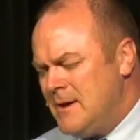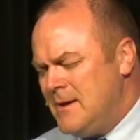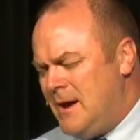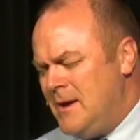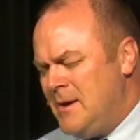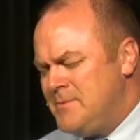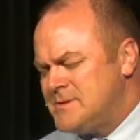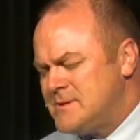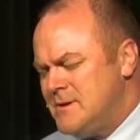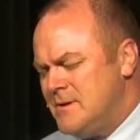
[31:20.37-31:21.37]
God, help
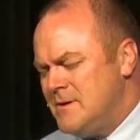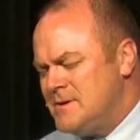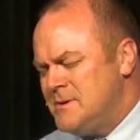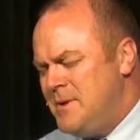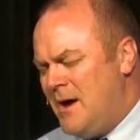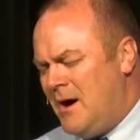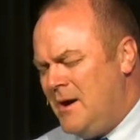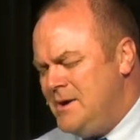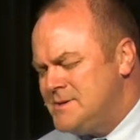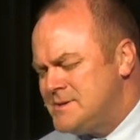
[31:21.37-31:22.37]
us to, to be
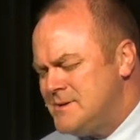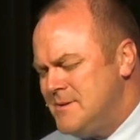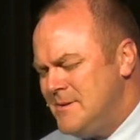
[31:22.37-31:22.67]
honest.